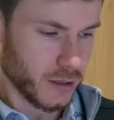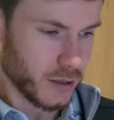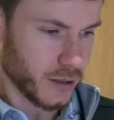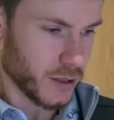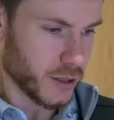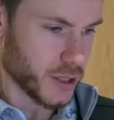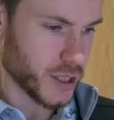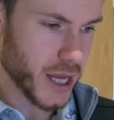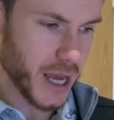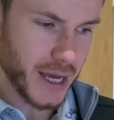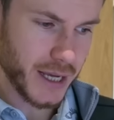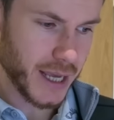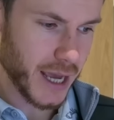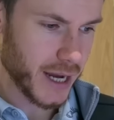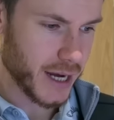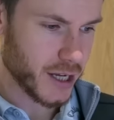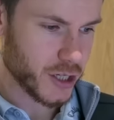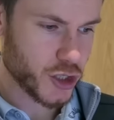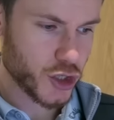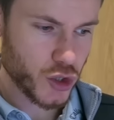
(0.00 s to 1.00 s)
So yeah,
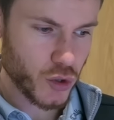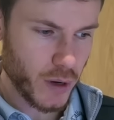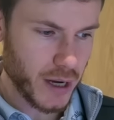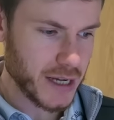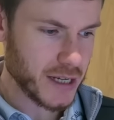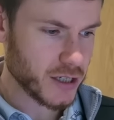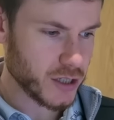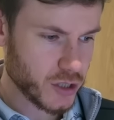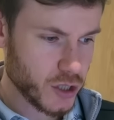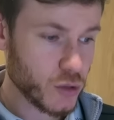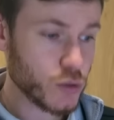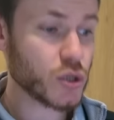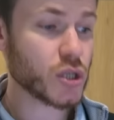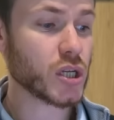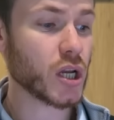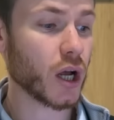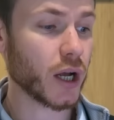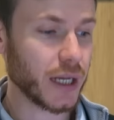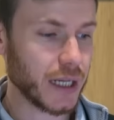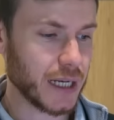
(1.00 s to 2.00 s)
again, a straight to
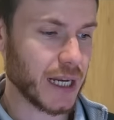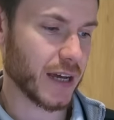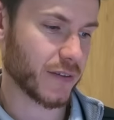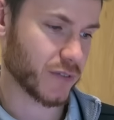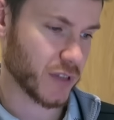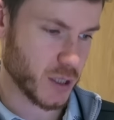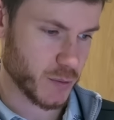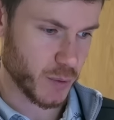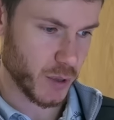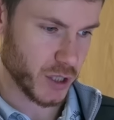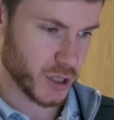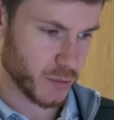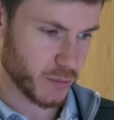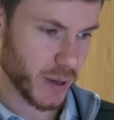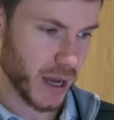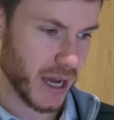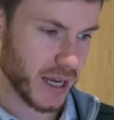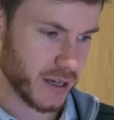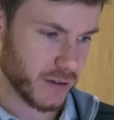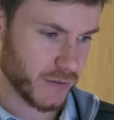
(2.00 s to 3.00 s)
slightly left dispersion
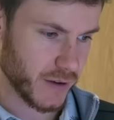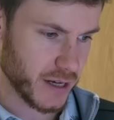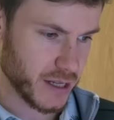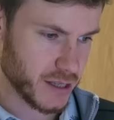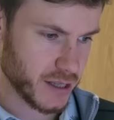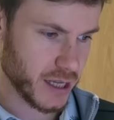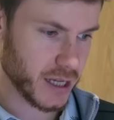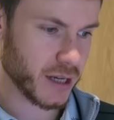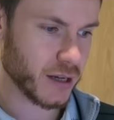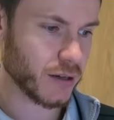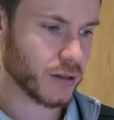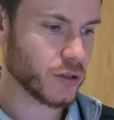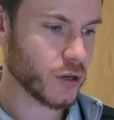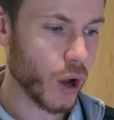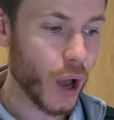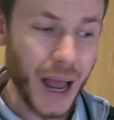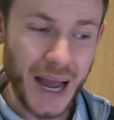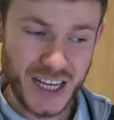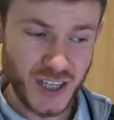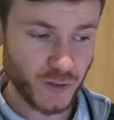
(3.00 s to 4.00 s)
pattern, if anything.
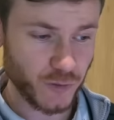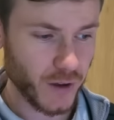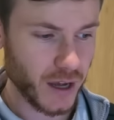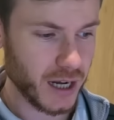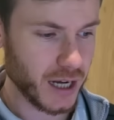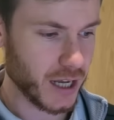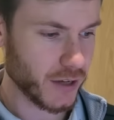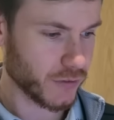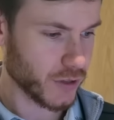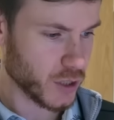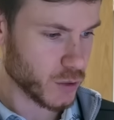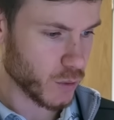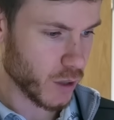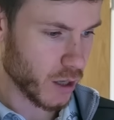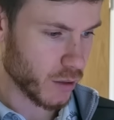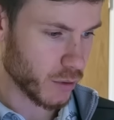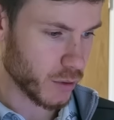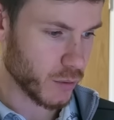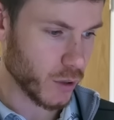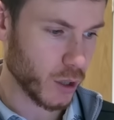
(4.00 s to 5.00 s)
Not as far left as
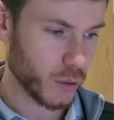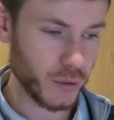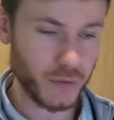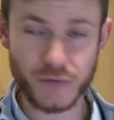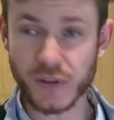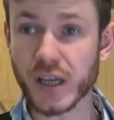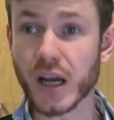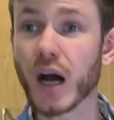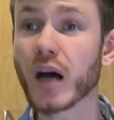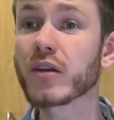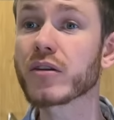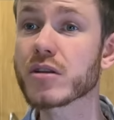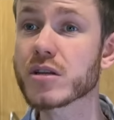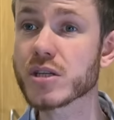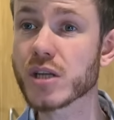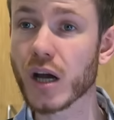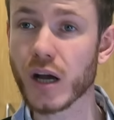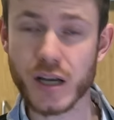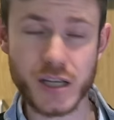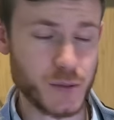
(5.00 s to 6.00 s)
where we were with the
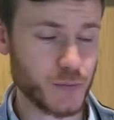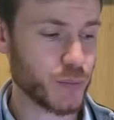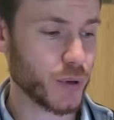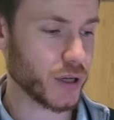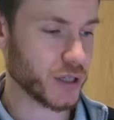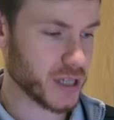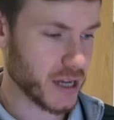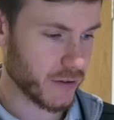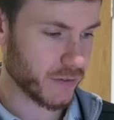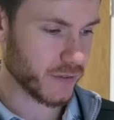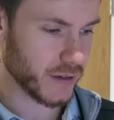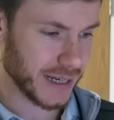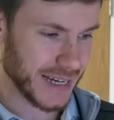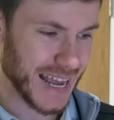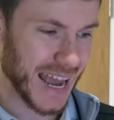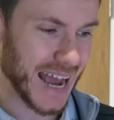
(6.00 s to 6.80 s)
Undersize, but definitely,